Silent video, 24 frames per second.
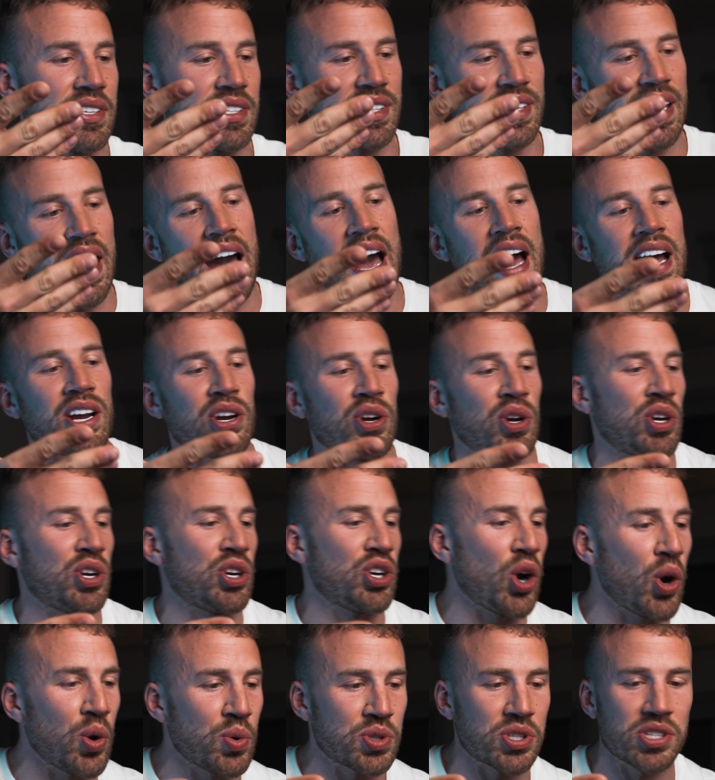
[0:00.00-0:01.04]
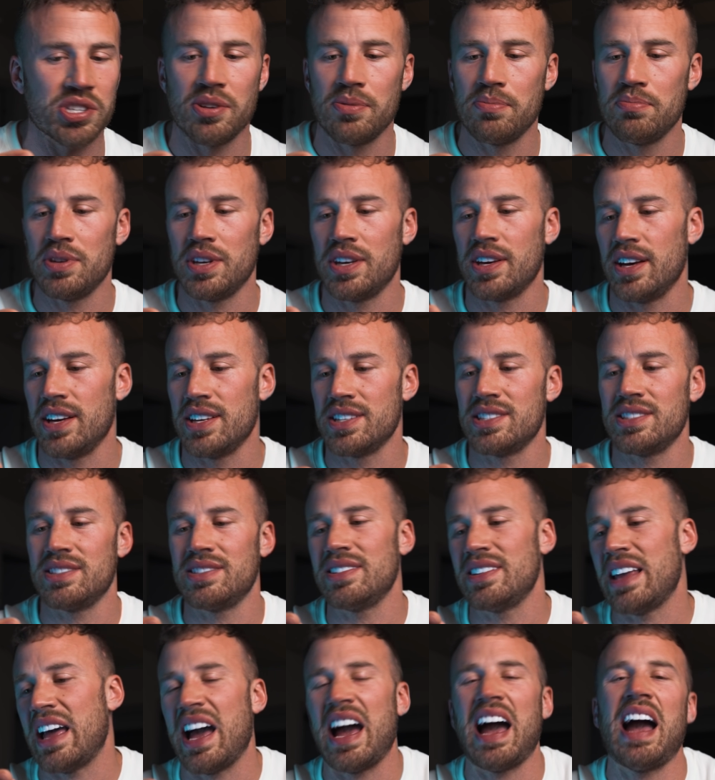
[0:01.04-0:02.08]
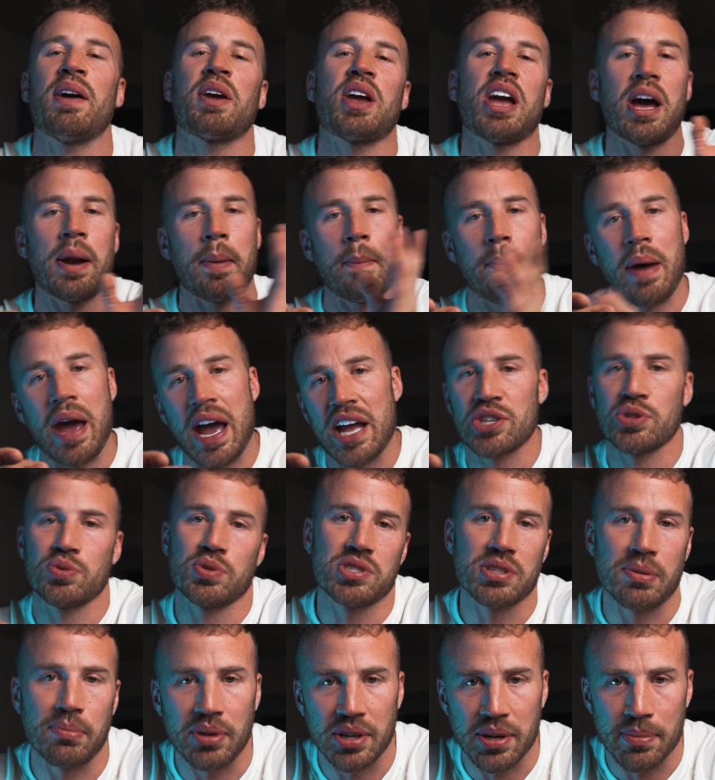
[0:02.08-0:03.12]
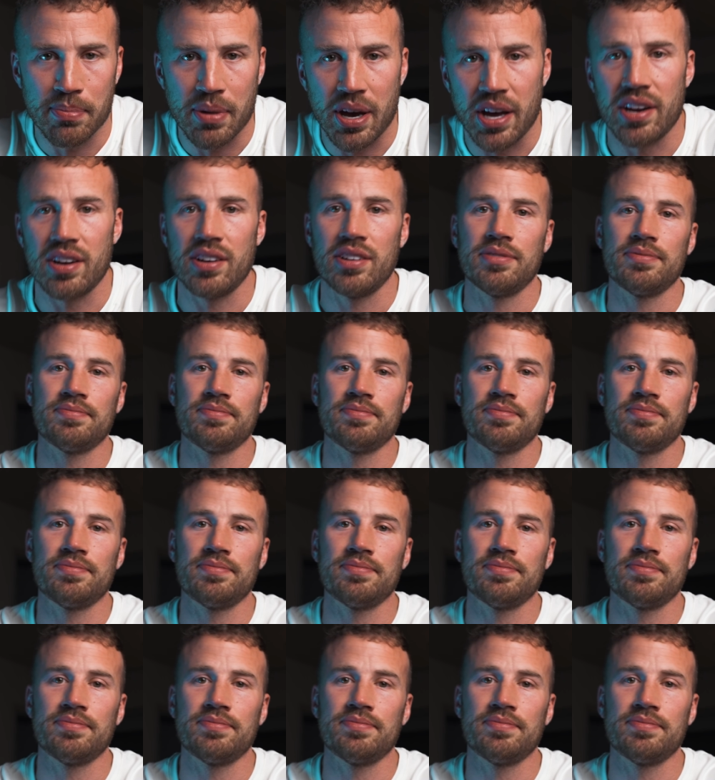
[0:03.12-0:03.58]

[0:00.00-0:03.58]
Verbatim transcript: this guy or ghost him because I got a match with somebody better.